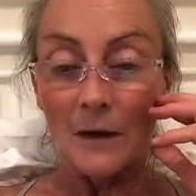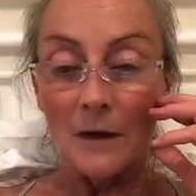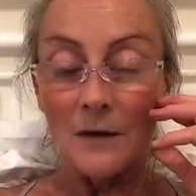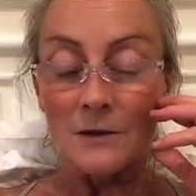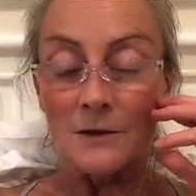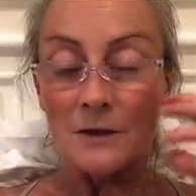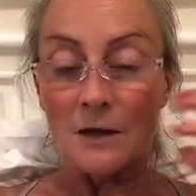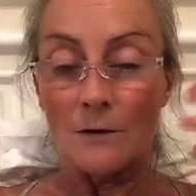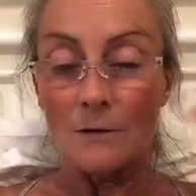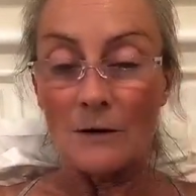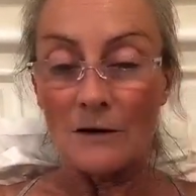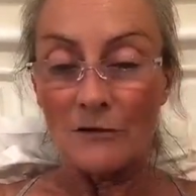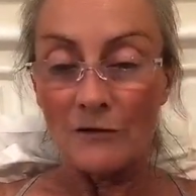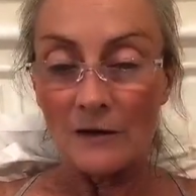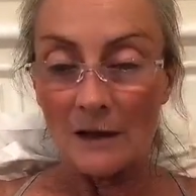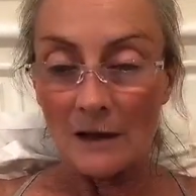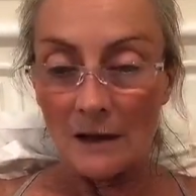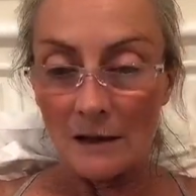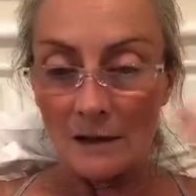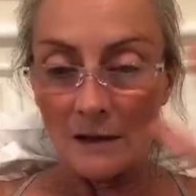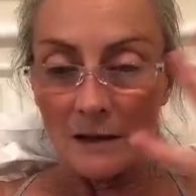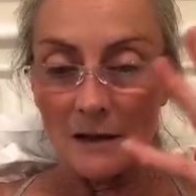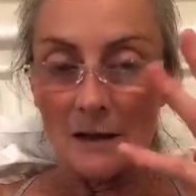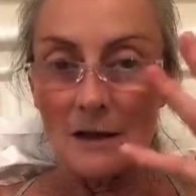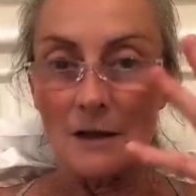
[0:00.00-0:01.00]
So we're
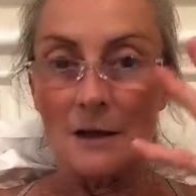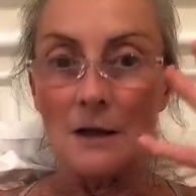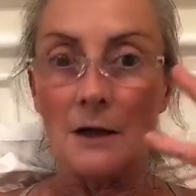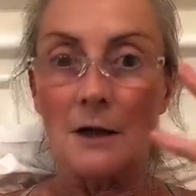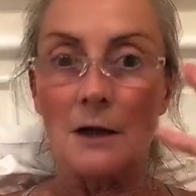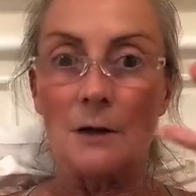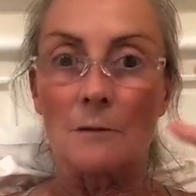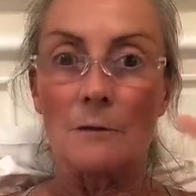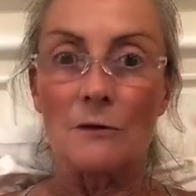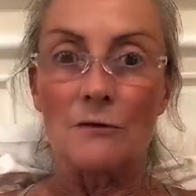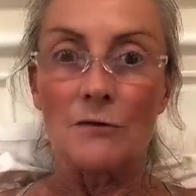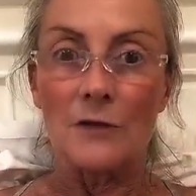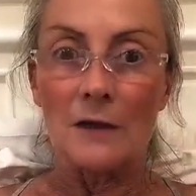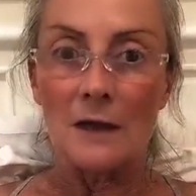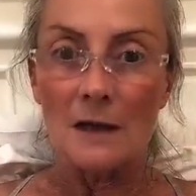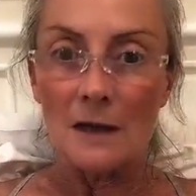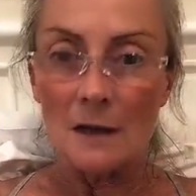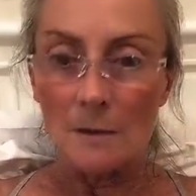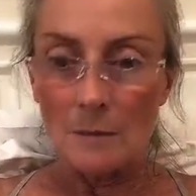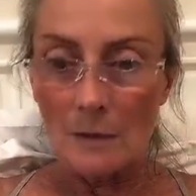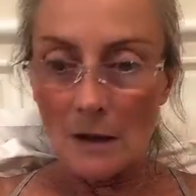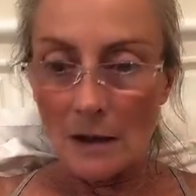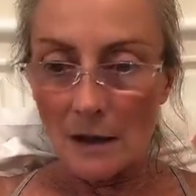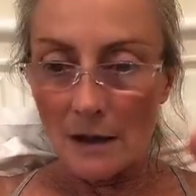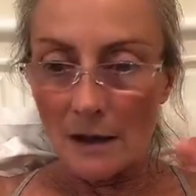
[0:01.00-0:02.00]
feeding the ego, we're feeding
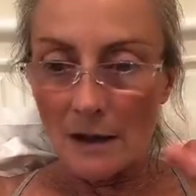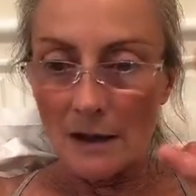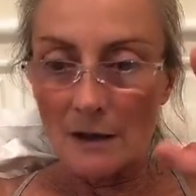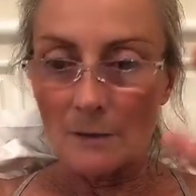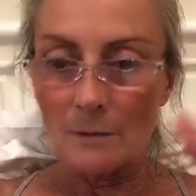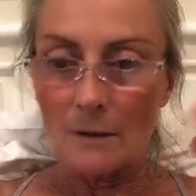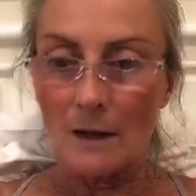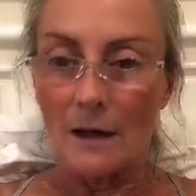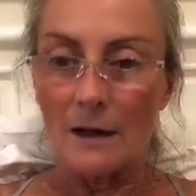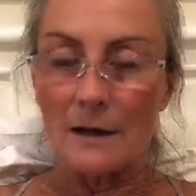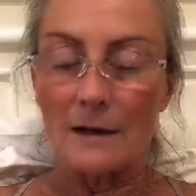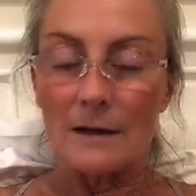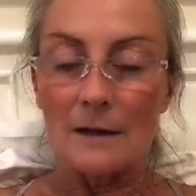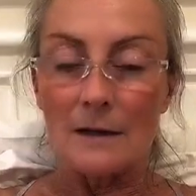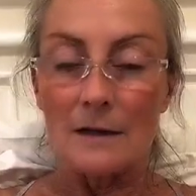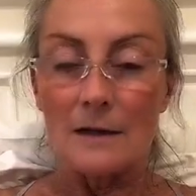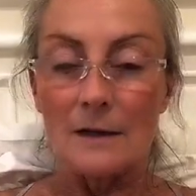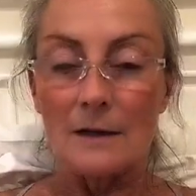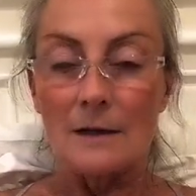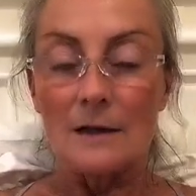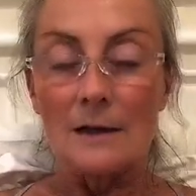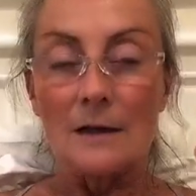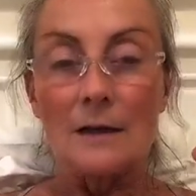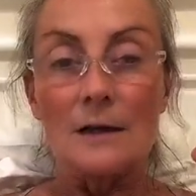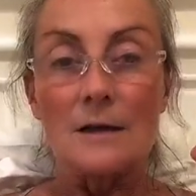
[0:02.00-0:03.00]
the mind.
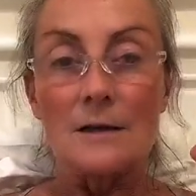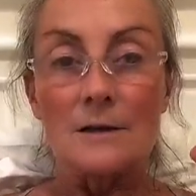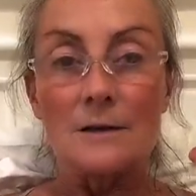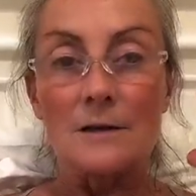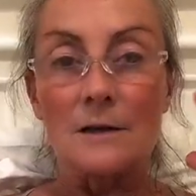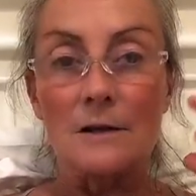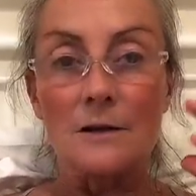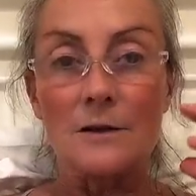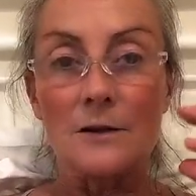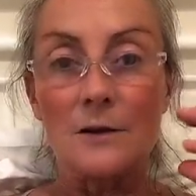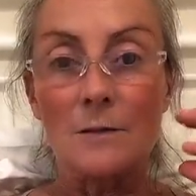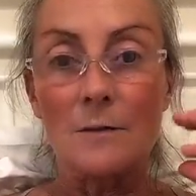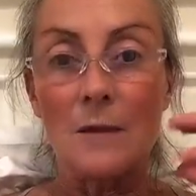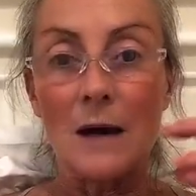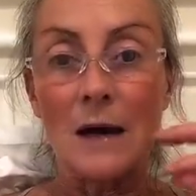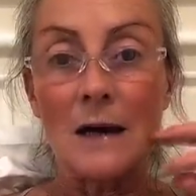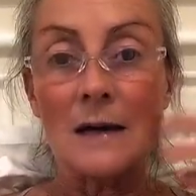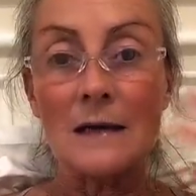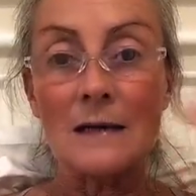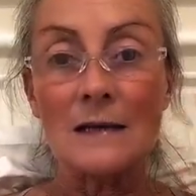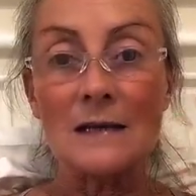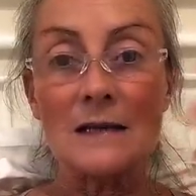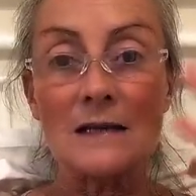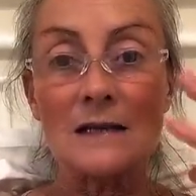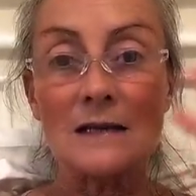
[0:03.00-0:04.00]
So the
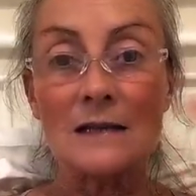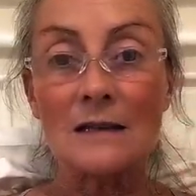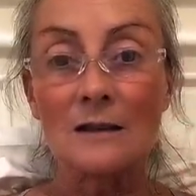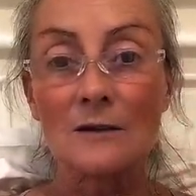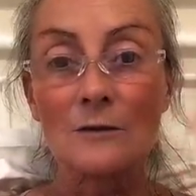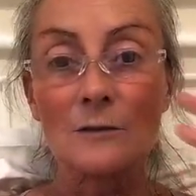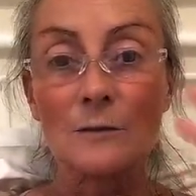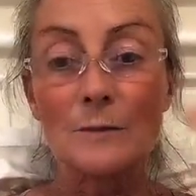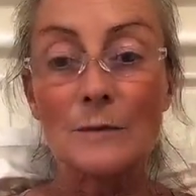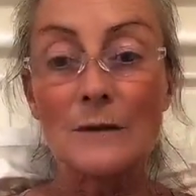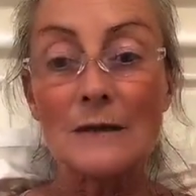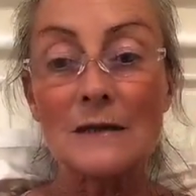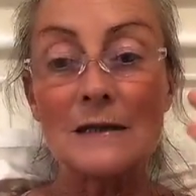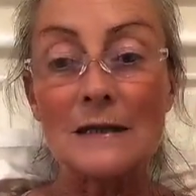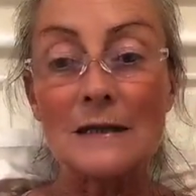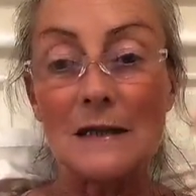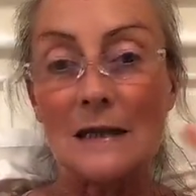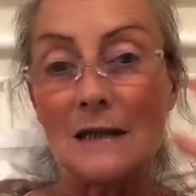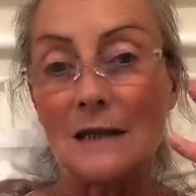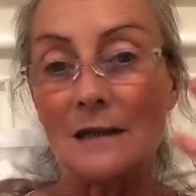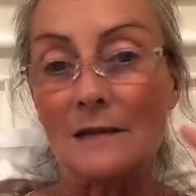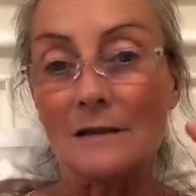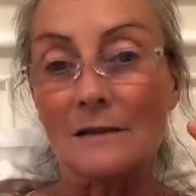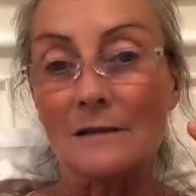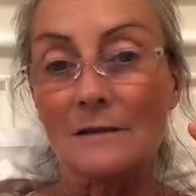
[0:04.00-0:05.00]
mind is still
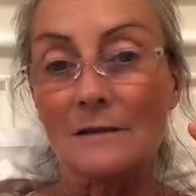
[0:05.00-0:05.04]
busy,